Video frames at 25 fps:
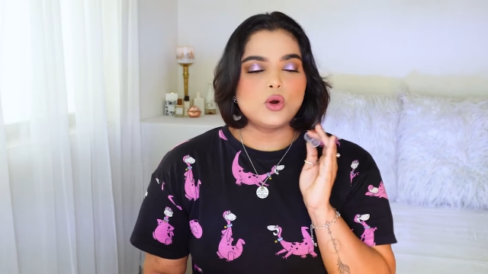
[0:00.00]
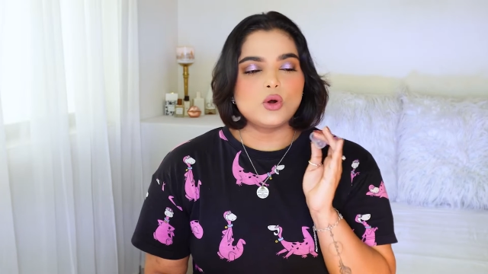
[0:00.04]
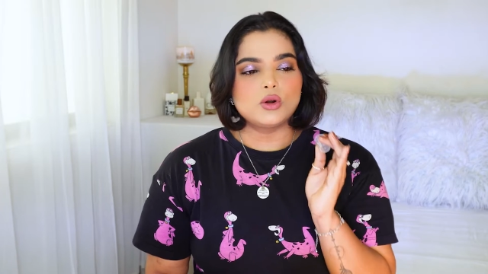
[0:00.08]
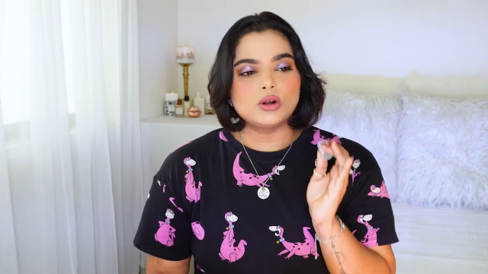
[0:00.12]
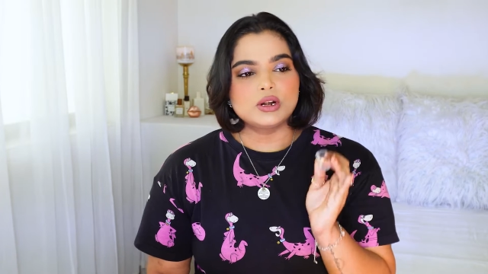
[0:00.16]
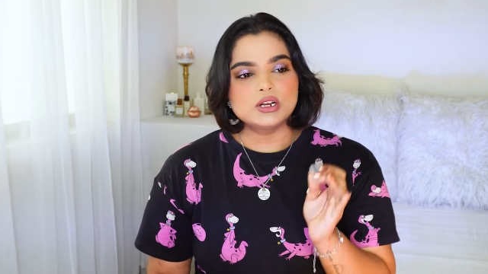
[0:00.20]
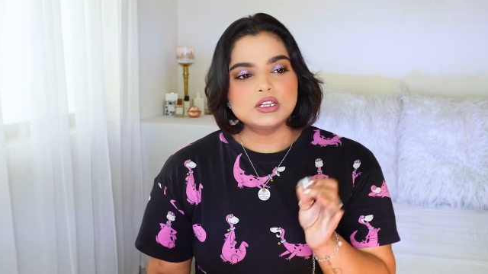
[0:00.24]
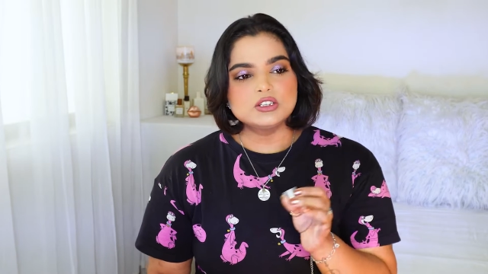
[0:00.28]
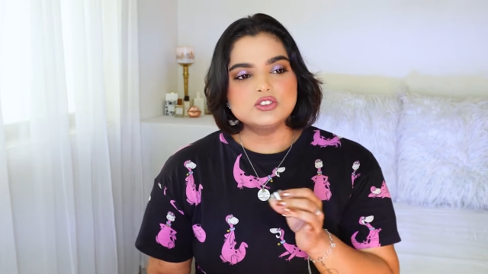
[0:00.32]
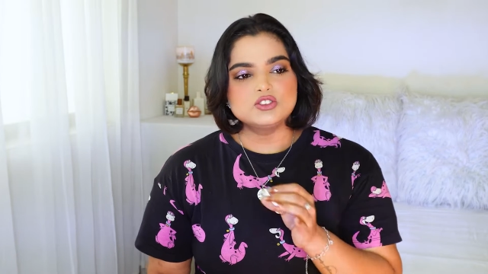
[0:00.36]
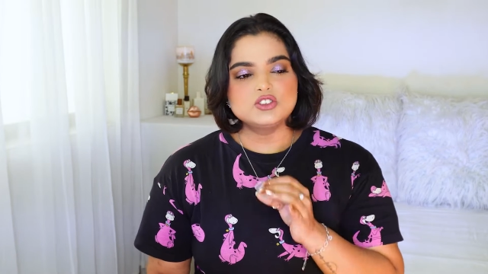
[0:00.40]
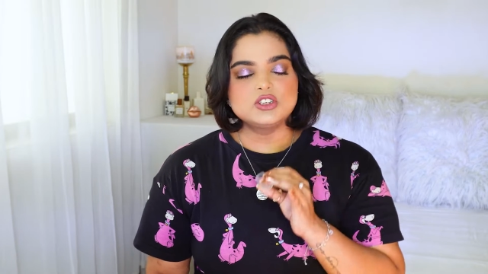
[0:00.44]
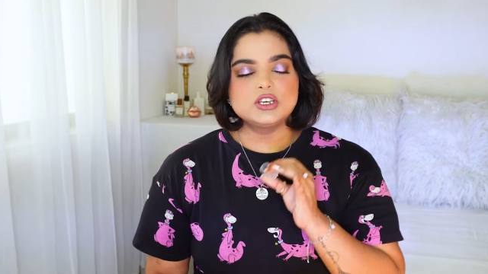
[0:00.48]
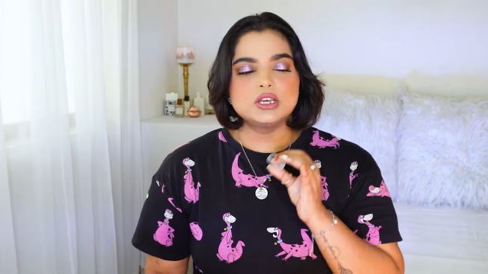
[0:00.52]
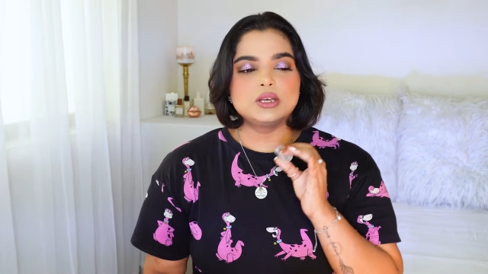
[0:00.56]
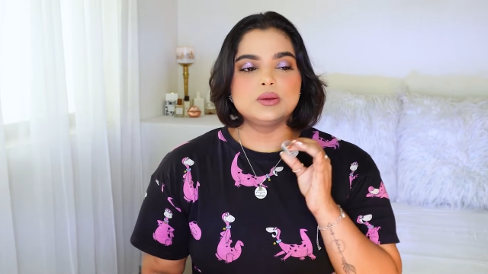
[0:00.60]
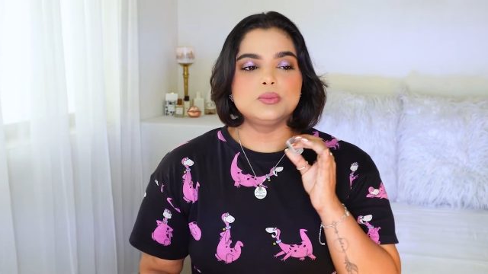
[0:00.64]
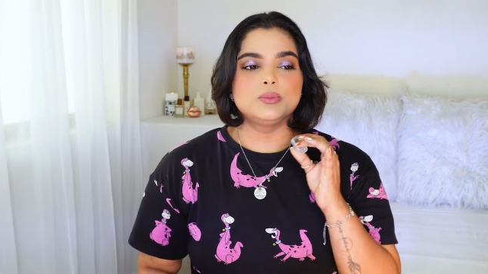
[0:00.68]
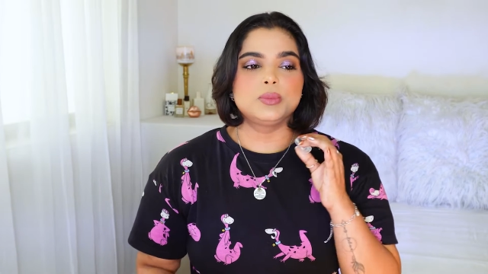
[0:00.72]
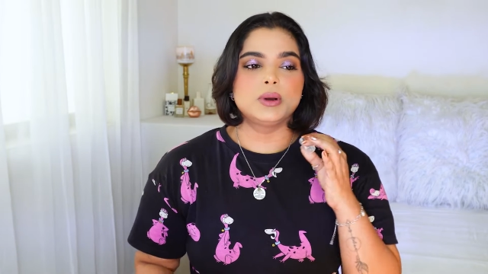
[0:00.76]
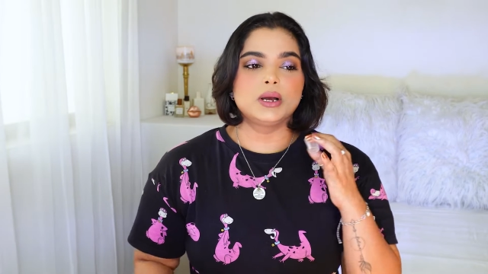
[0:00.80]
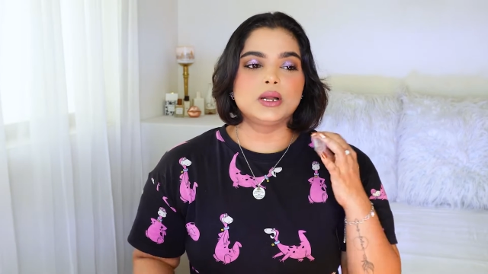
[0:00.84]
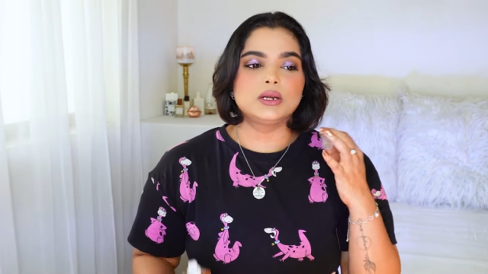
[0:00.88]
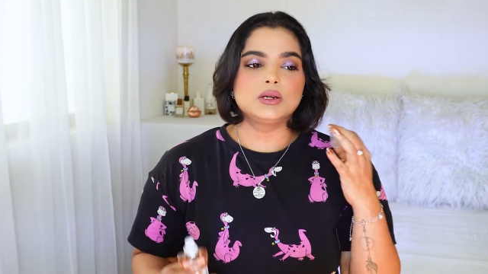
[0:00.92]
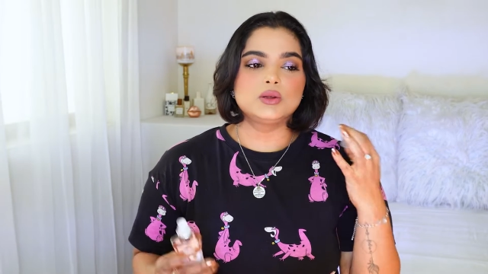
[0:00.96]

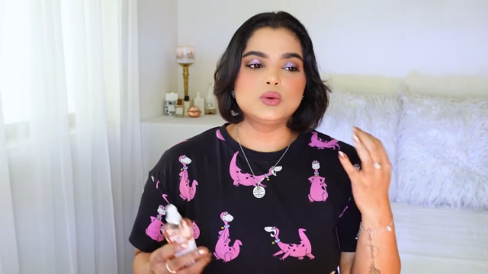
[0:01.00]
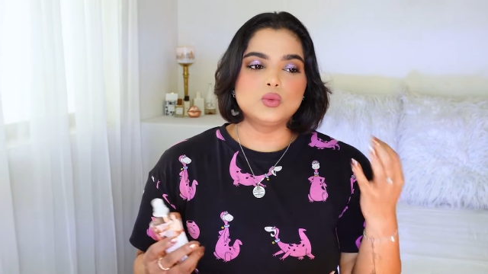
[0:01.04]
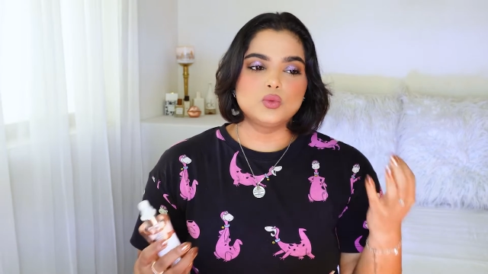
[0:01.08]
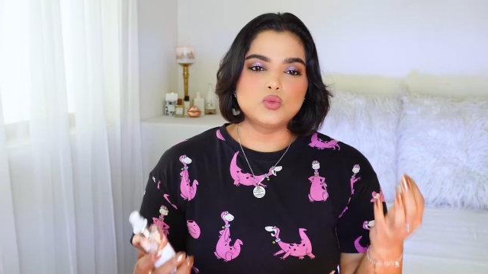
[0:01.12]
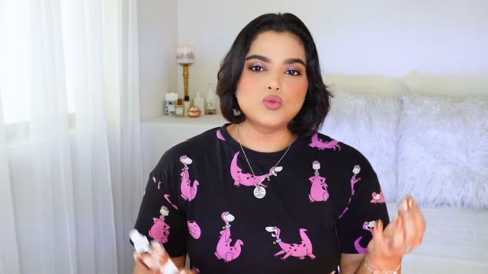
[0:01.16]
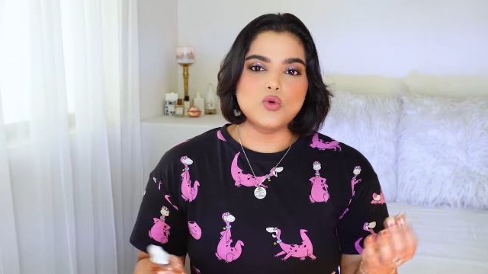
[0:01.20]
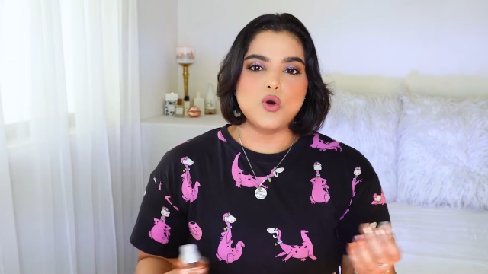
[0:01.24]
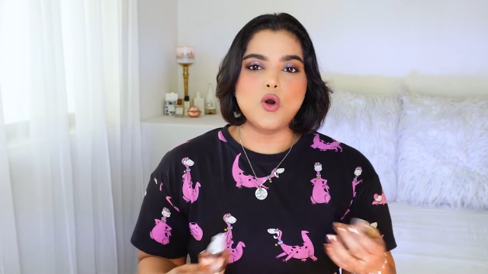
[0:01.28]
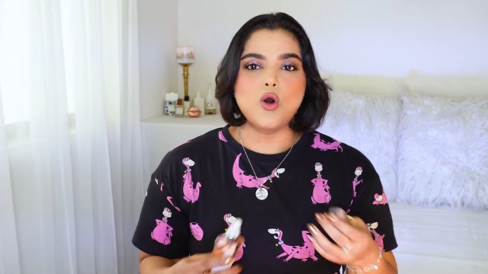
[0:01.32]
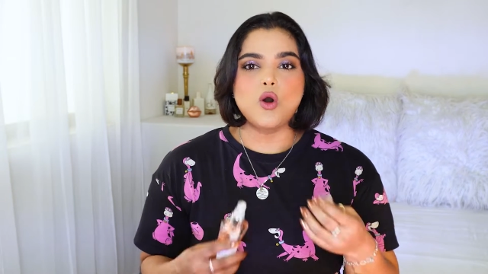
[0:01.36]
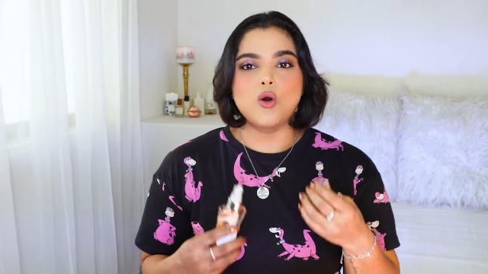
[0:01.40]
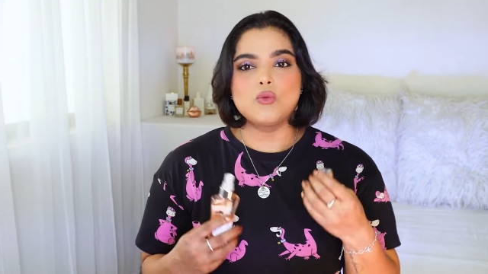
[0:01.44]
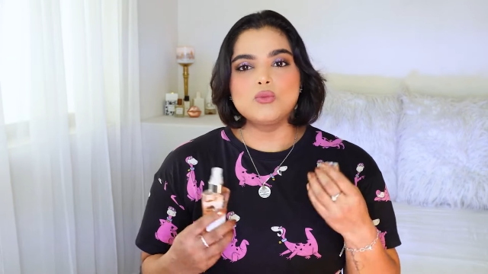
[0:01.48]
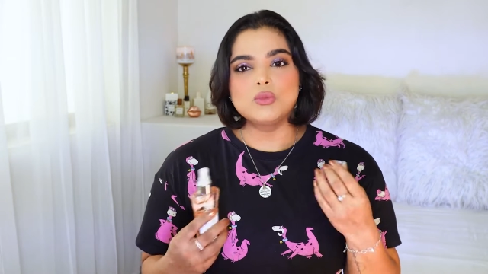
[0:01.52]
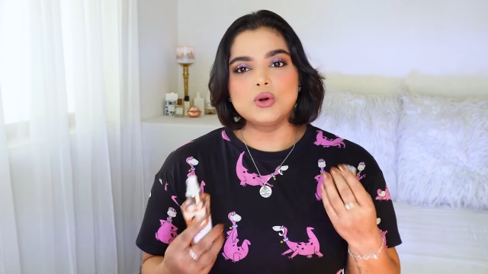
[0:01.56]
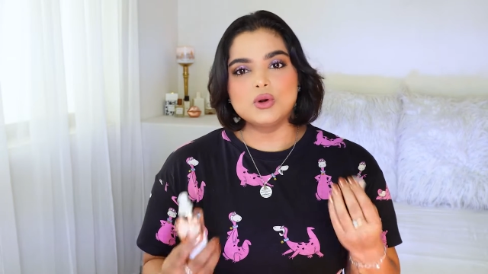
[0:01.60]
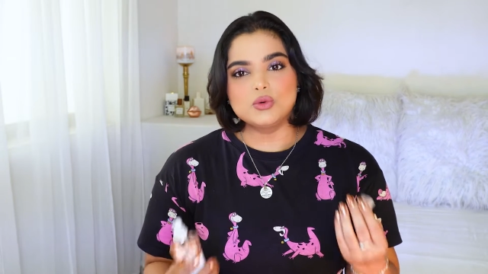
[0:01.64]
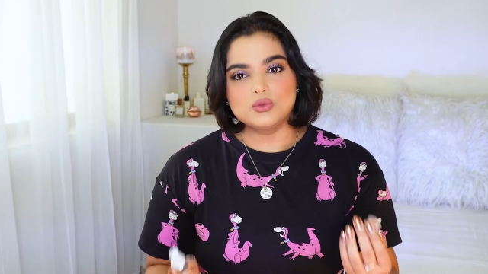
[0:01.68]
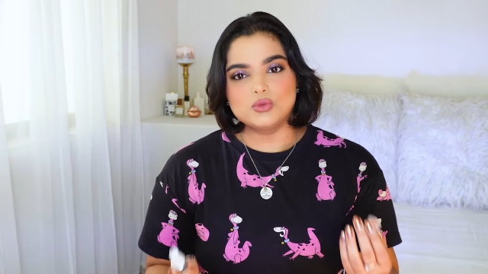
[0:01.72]
orangey but warm